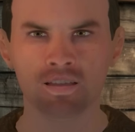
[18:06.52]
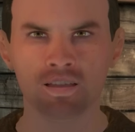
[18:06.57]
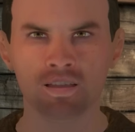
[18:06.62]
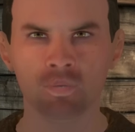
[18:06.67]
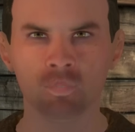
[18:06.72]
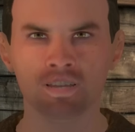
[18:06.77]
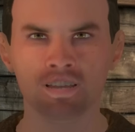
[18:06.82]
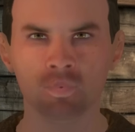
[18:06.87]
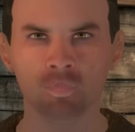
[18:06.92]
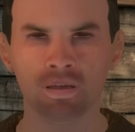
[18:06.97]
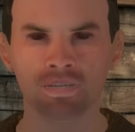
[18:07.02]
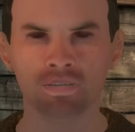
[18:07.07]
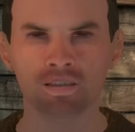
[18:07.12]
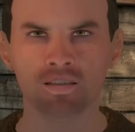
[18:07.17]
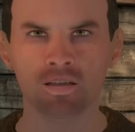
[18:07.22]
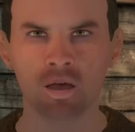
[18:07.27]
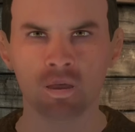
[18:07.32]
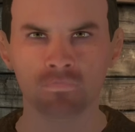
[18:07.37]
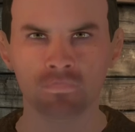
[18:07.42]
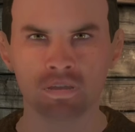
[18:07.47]
I knew he would
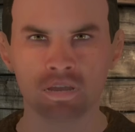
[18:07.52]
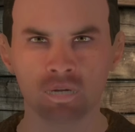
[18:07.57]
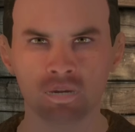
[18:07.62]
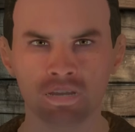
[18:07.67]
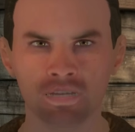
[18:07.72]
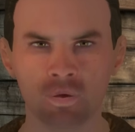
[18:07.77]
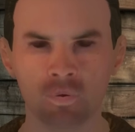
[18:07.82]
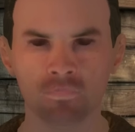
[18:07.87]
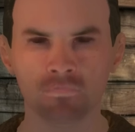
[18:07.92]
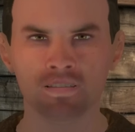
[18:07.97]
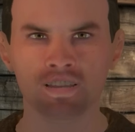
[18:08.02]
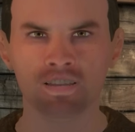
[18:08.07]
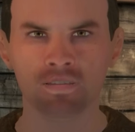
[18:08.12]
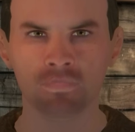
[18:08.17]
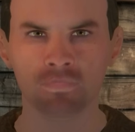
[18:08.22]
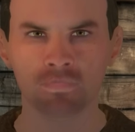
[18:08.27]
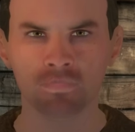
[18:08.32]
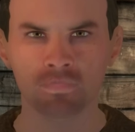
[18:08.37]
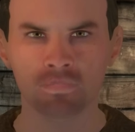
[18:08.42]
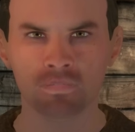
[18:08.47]
try and pin this on
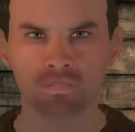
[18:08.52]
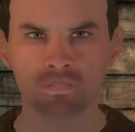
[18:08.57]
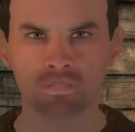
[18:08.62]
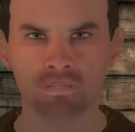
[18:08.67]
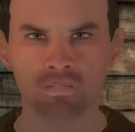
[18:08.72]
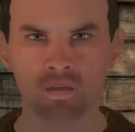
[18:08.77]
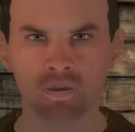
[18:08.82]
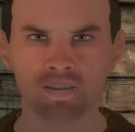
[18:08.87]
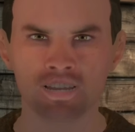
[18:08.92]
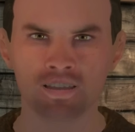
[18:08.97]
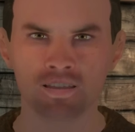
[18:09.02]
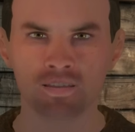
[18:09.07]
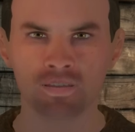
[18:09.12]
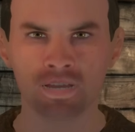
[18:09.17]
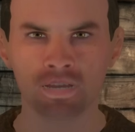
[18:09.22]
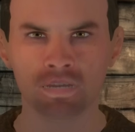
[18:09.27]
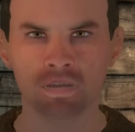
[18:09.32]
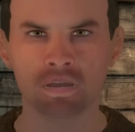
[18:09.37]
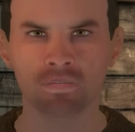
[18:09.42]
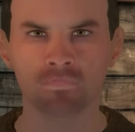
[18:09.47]
me. If only I
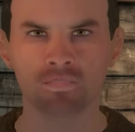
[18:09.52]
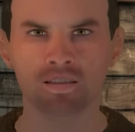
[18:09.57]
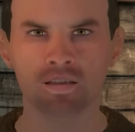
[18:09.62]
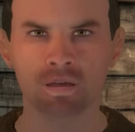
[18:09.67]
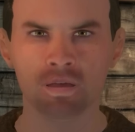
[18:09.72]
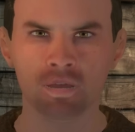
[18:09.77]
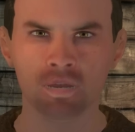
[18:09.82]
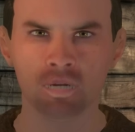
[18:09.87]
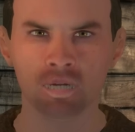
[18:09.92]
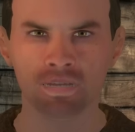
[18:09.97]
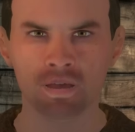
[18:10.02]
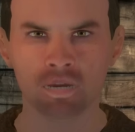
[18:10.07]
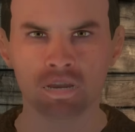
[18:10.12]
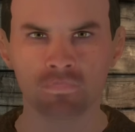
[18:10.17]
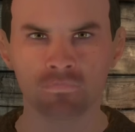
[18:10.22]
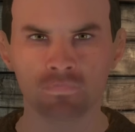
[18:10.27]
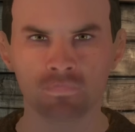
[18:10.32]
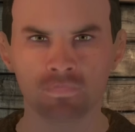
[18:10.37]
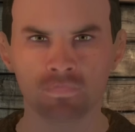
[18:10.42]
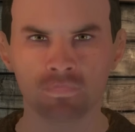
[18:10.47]
could get my hands on
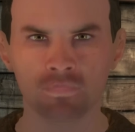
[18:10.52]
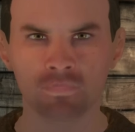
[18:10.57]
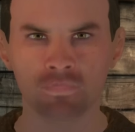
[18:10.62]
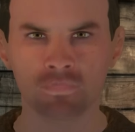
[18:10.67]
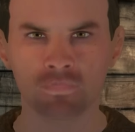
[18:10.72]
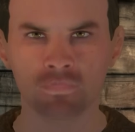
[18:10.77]
him.